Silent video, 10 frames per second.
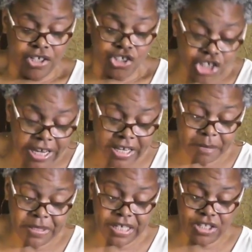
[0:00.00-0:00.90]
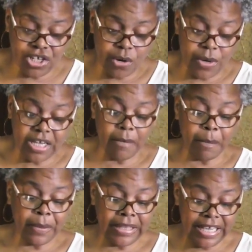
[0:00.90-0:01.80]
Jacob did so and
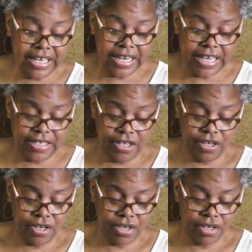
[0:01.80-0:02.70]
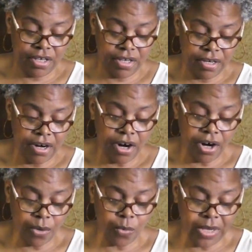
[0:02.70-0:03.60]
completed
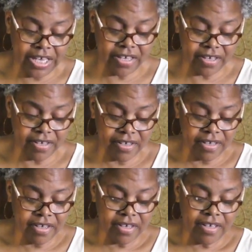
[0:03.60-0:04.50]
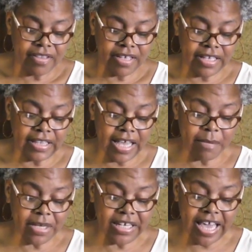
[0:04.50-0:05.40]
her week. Then
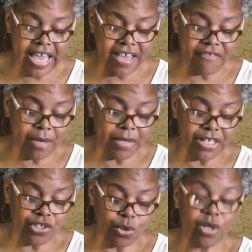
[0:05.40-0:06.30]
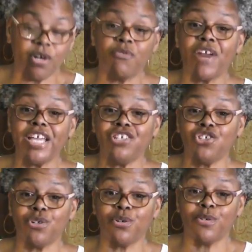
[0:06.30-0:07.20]
Laban gave him his daughter
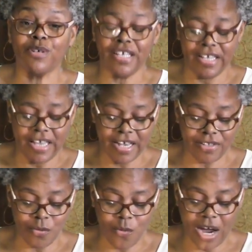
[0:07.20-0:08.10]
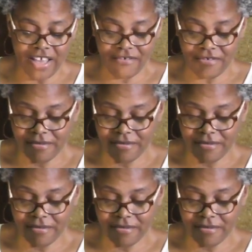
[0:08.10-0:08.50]
Rachel as a wife.